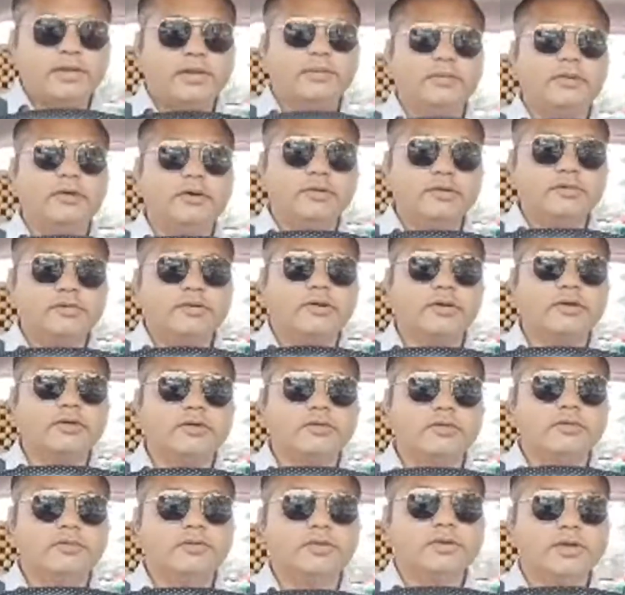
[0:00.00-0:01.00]
may also got to
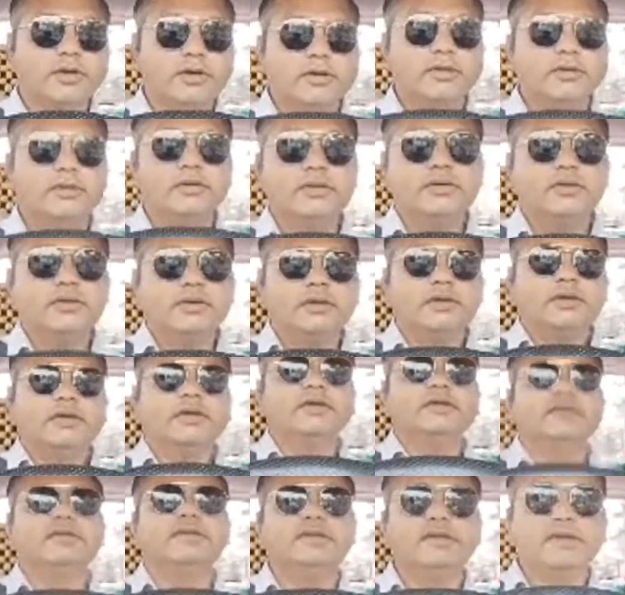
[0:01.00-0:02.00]
know the
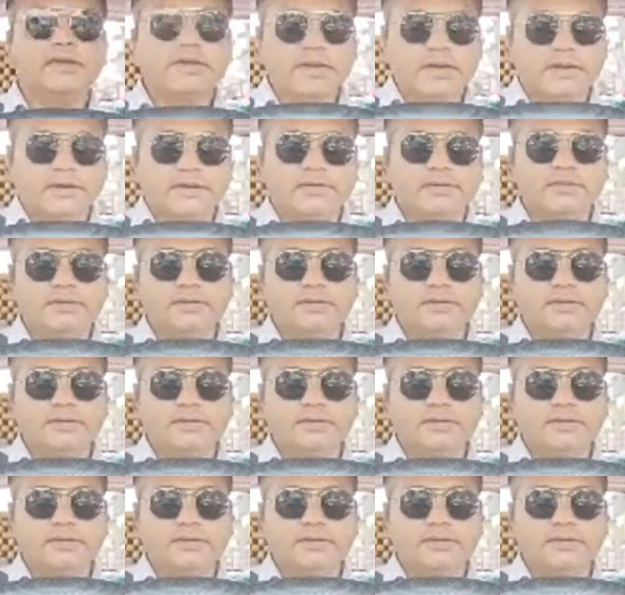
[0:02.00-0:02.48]
secrets.